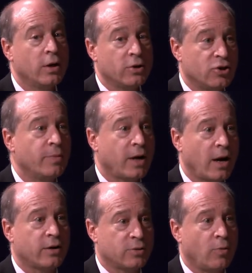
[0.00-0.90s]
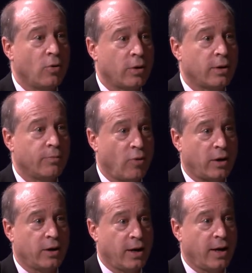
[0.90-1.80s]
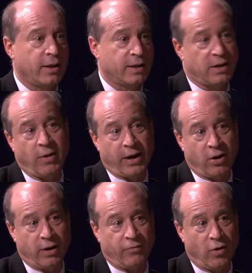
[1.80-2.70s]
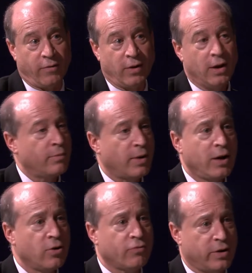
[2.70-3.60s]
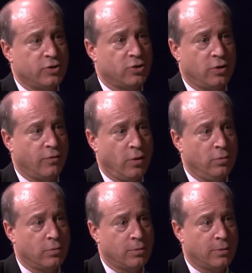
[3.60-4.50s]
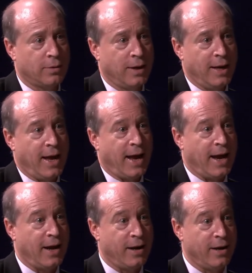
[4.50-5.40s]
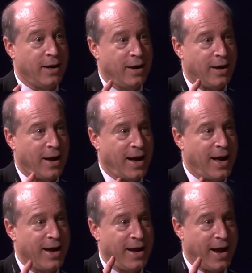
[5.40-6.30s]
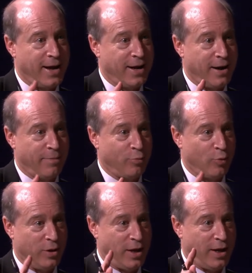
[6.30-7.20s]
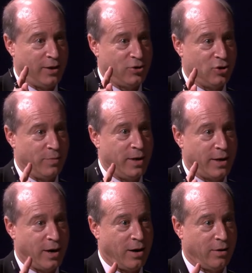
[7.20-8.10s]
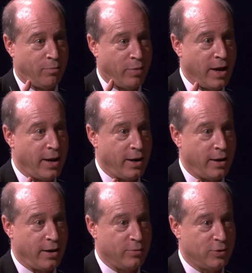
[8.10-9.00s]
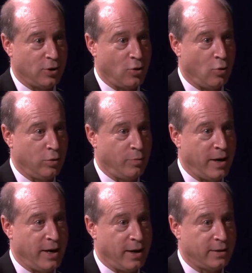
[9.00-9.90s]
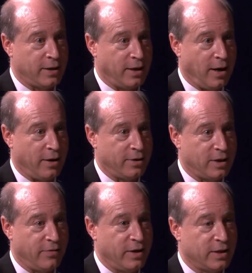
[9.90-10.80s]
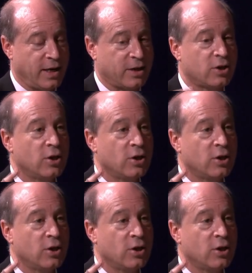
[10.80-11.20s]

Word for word: Jimmy Carter spoke at Brockton High. That's how I got involved. But I couldn't register to vote. Yeah. And I ended up with a Jimmy Carter pin. It was a gold peanut, said Carter 76.